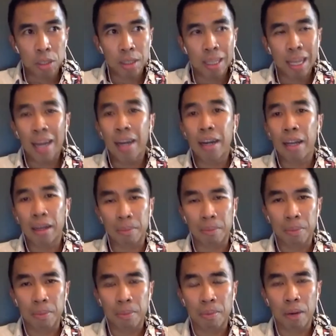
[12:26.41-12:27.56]
the editing,
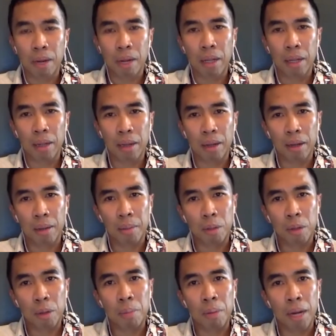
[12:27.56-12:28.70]
right,
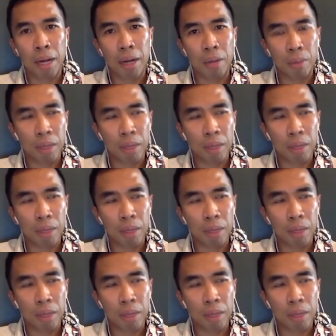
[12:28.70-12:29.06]
combined